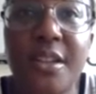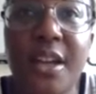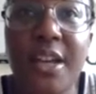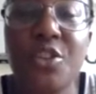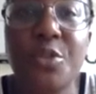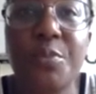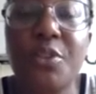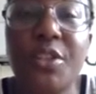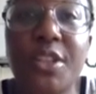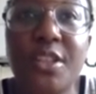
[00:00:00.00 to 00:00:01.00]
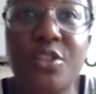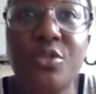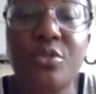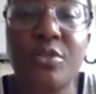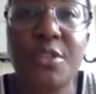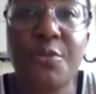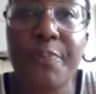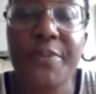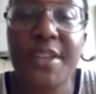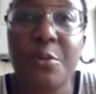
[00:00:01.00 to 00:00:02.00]
and to be honest, I saw this
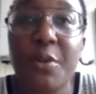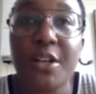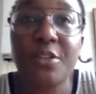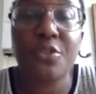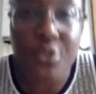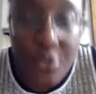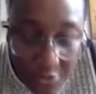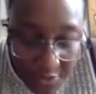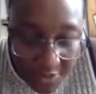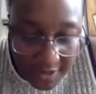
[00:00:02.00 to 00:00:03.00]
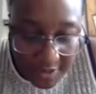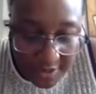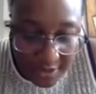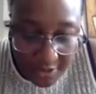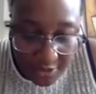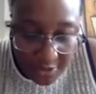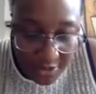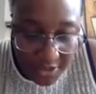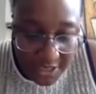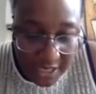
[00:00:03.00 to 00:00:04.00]
from day one, as soon as they said
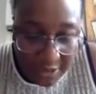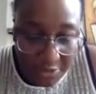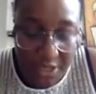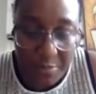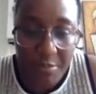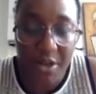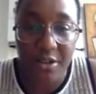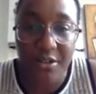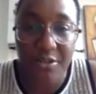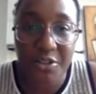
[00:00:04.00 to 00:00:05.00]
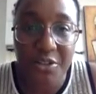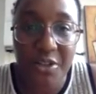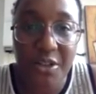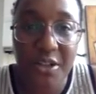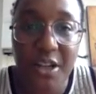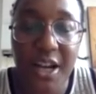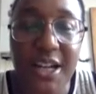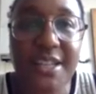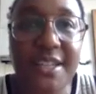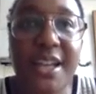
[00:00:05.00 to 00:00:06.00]
lockdown in March,
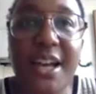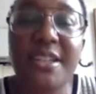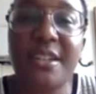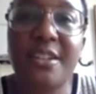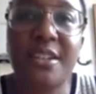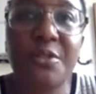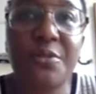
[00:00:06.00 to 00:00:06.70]
I sat down and I